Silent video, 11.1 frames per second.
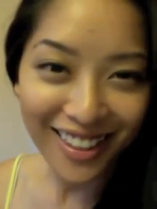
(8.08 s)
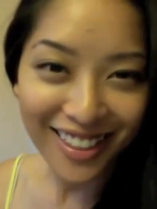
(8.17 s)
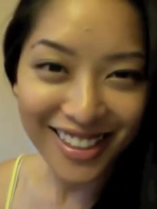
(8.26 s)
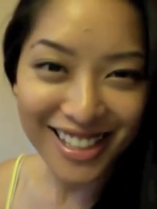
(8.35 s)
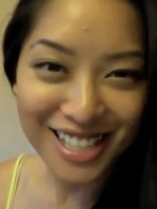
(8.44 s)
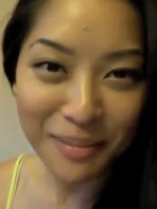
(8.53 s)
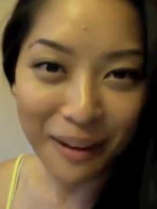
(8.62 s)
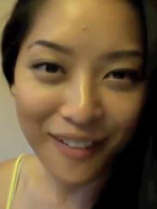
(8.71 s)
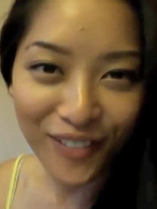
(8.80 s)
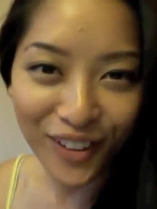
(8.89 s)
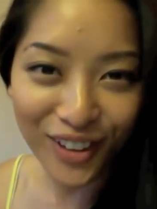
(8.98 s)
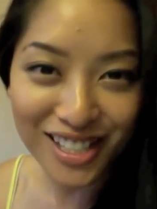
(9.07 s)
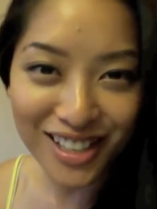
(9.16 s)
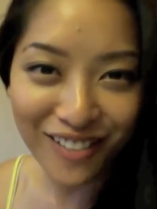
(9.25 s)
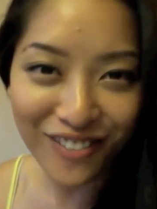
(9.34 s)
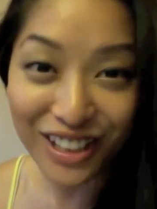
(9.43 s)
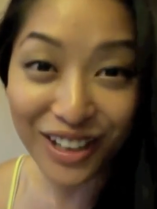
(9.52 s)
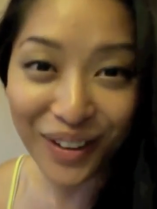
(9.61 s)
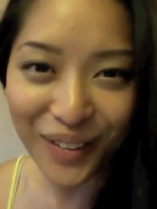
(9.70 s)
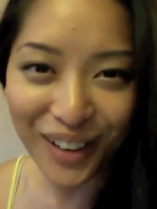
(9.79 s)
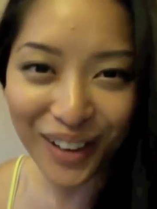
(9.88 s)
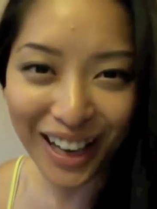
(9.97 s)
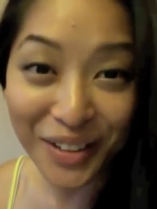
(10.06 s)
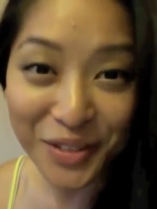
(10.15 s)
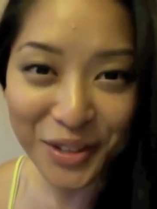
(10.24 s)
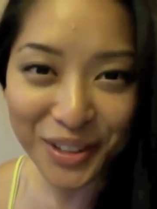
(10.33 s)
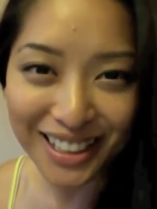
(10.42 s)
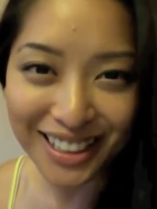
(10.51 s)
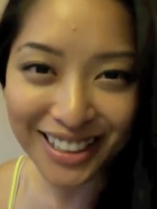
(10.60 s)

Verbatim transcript: This is my first video entry.